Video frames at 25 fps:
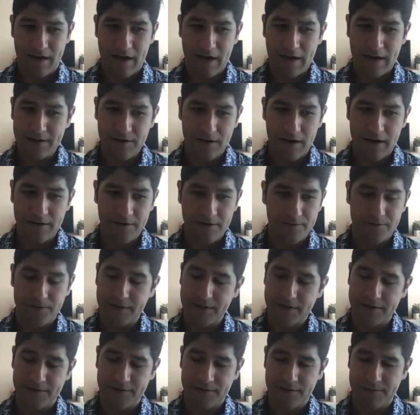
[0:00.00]
I don't, I don't
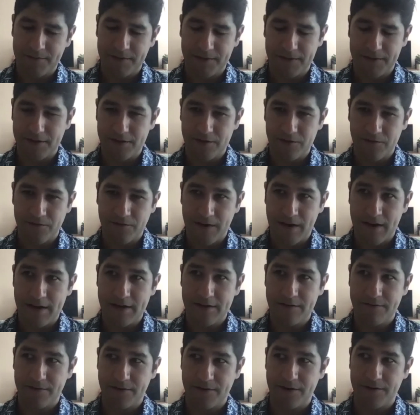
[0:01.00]
think it's something that you
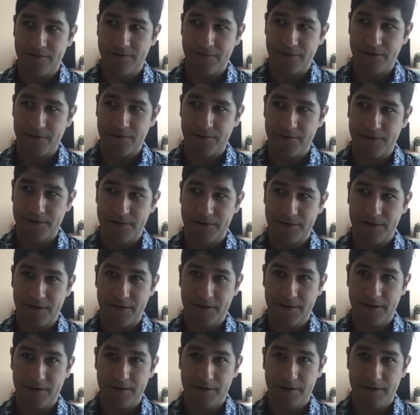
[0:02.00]
find very
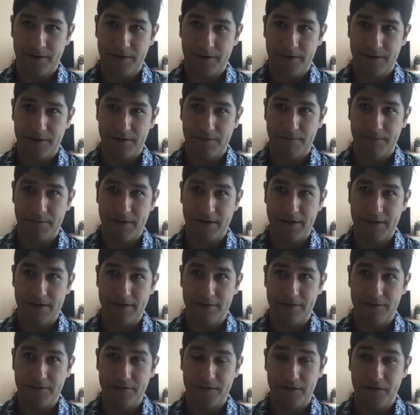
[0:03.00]
frequently. Um,
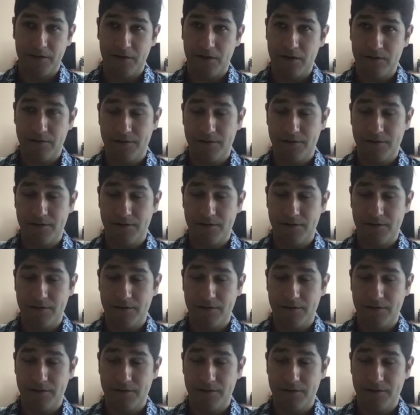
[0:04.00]
and along with